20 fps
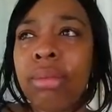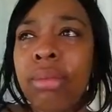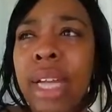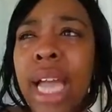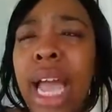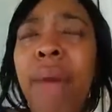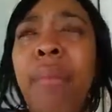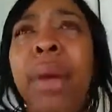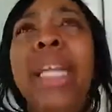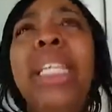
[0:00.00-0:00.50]

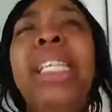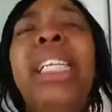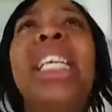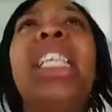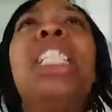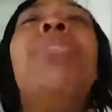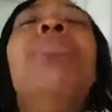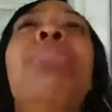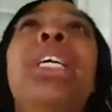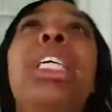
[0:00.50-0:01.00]
And we
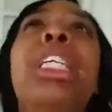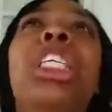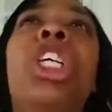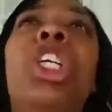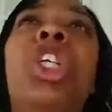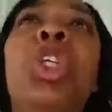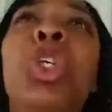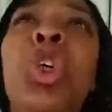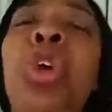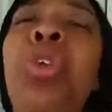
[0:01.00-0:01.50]
dismiss the
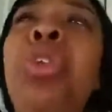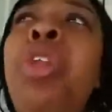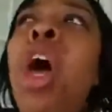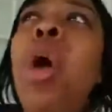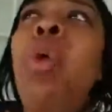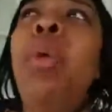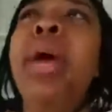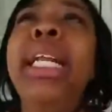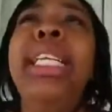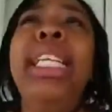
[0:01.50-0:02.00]
truth.
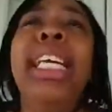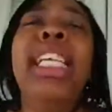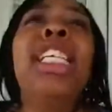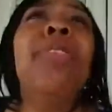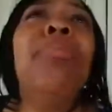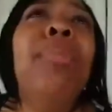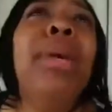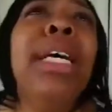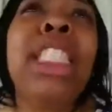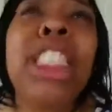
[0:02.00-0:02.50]
We
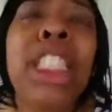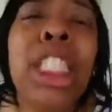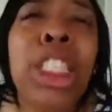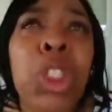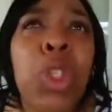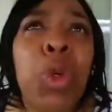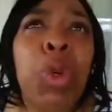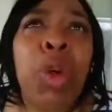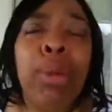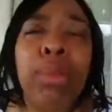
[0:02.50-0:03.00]
dismiss the
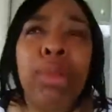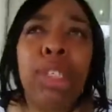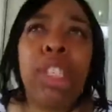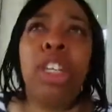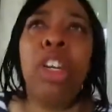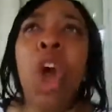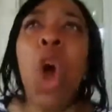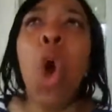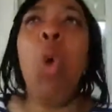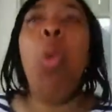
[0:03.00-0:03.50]

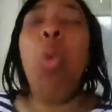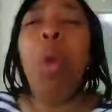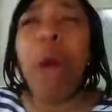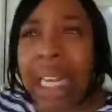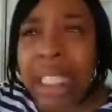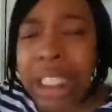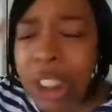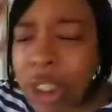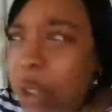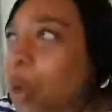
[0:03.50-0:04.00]
scripture with
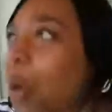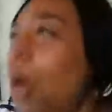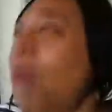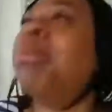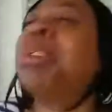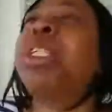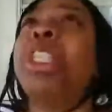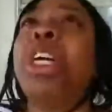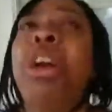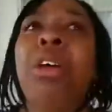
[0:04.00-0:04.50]

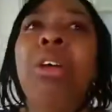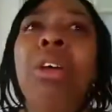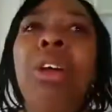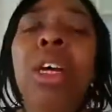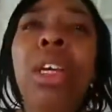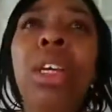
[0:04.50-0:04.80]
scripture.